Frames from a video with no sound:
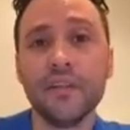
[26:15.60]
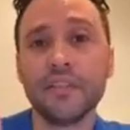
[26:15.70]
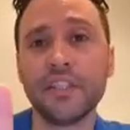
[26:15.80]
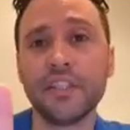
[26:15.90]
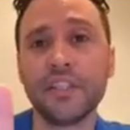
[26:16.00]

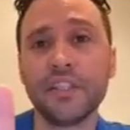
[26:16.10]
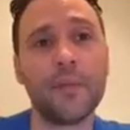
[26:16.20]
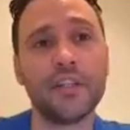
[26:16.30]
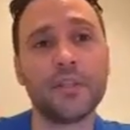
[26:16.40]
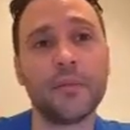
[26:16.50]
Second thing I
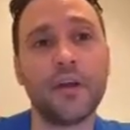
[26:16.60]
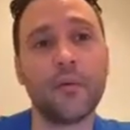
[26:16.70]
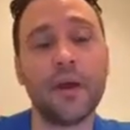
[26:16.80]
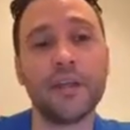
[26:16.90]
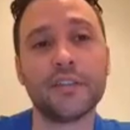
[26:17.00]
mentioned, by
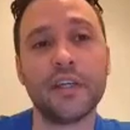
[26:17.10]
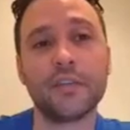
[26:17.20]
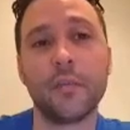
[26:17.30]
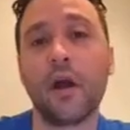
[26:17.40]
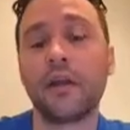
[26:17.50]
the way,
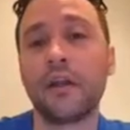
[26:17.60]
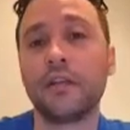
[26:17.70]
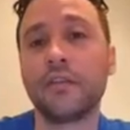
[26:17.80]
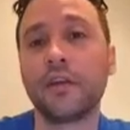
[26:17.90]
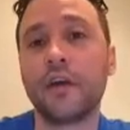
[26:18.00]
is
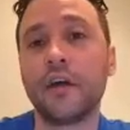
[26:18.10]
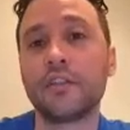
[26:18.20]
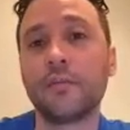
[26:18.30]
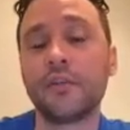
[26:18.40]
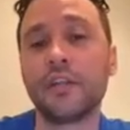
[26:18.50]
marketing to the
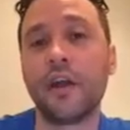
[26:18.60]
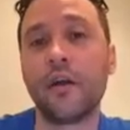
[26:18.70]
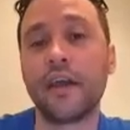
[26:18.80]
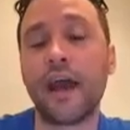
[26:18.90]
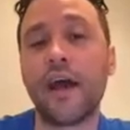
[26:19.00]
customers they
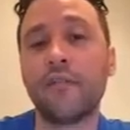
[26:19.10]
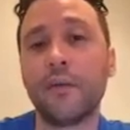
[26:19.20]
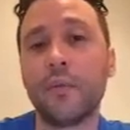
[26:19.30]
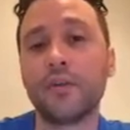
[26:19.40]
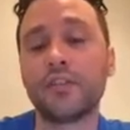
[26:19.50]
already have,
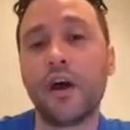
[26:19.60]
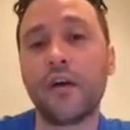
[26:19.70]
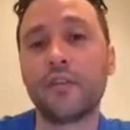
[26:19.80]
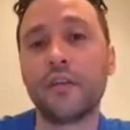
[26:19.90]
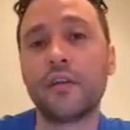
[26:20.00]
that most
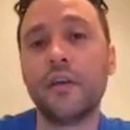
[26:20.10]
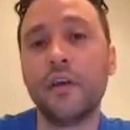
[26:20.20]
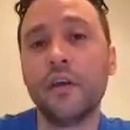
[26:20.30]
often,